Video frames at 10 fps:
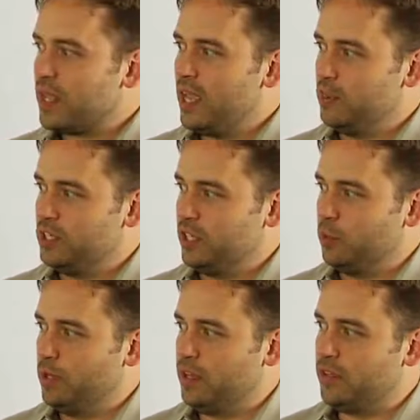and we
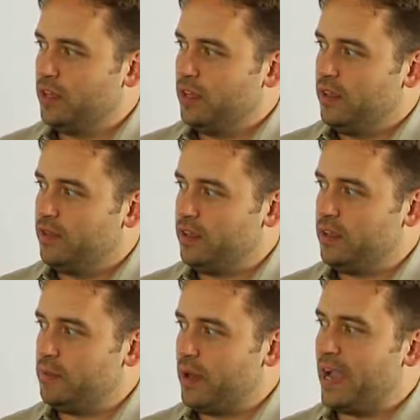deal with
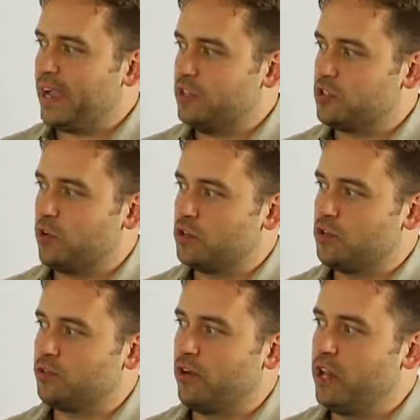the back-end source
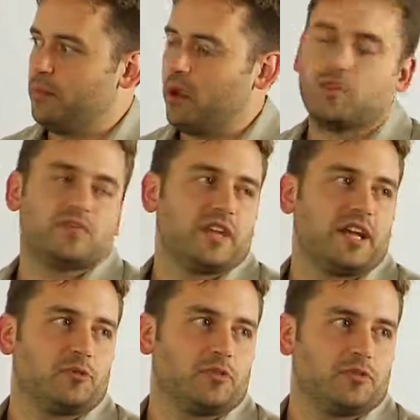and front-end models, the
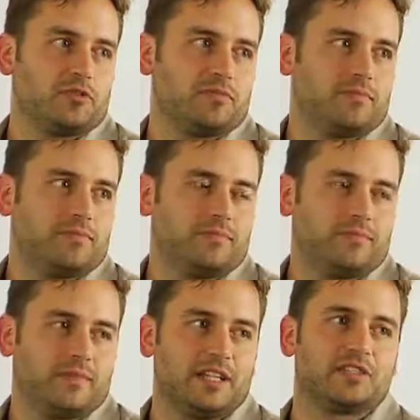attributes.
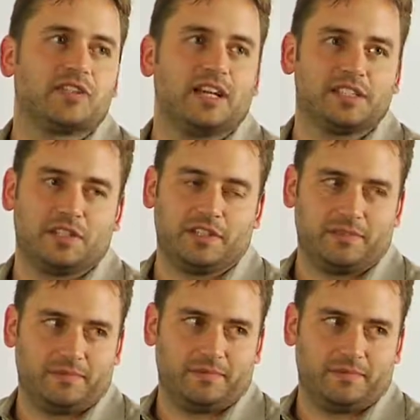That's the nice thing.